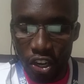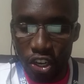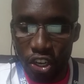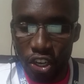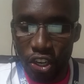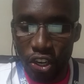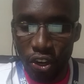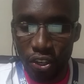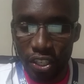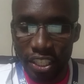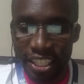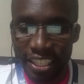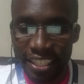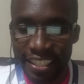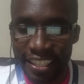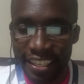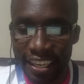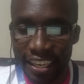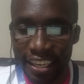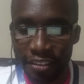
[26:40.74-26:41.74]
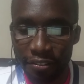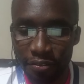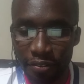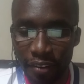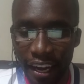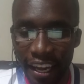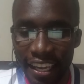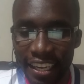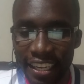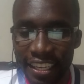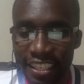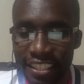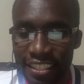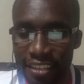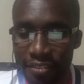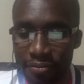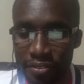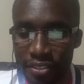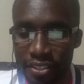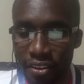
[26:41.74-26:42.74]
not defiling
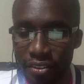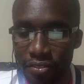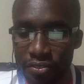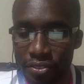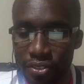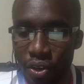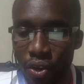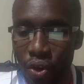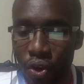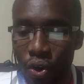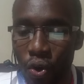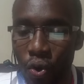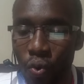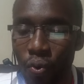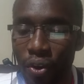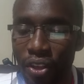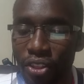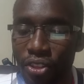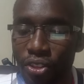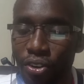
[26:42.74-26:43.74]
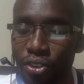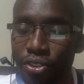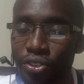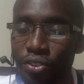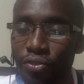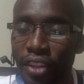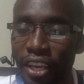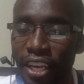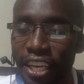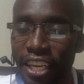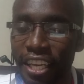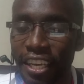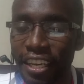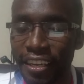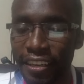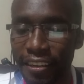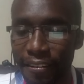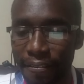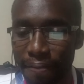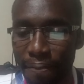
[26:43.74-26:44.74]
themselves with those of the
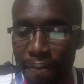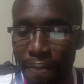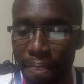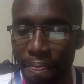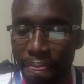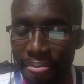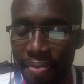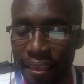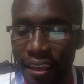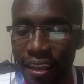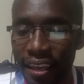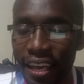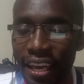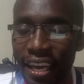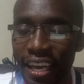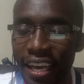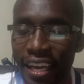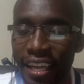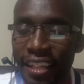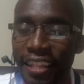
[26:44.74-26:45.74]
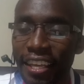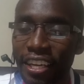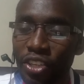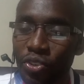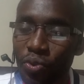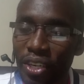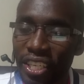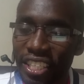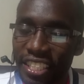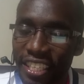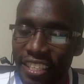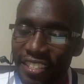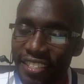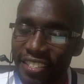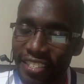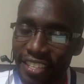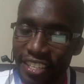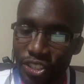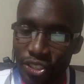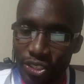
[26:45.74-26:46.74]
king. The 20th
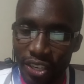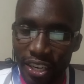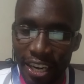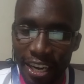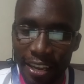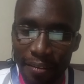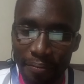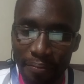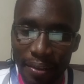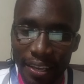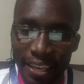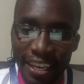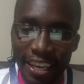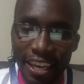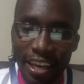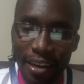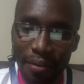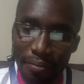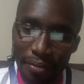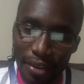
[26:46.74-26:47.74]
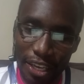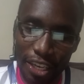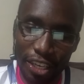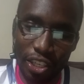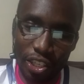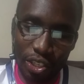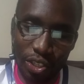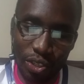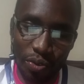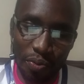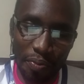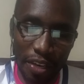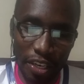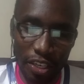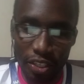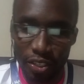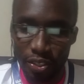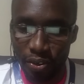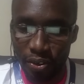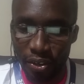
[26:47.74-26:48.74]
century became
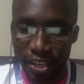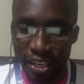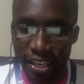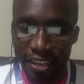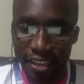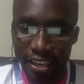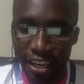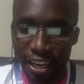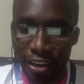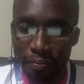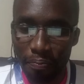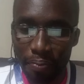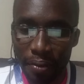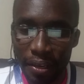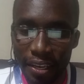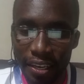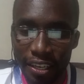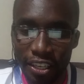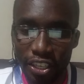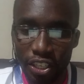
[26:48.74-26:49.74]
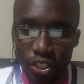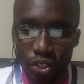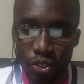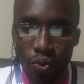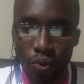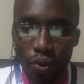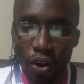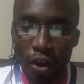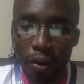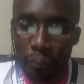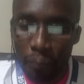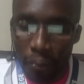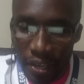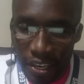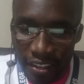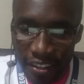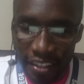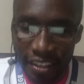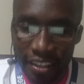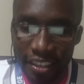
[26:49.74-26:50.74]
instrumental in helping to
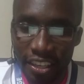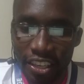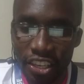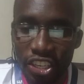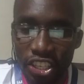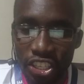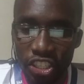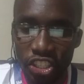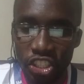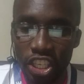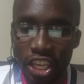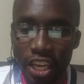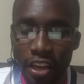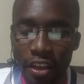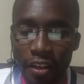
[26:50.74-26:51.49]
open the age